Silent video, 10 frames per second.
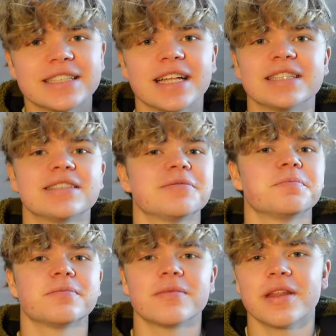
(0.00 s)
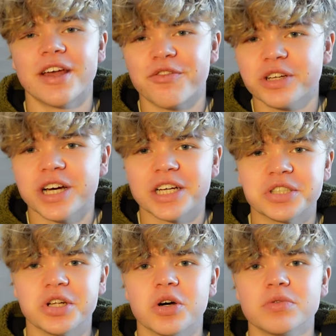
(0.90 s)
that every guy
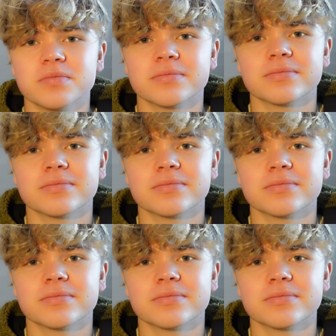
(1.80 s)
should own.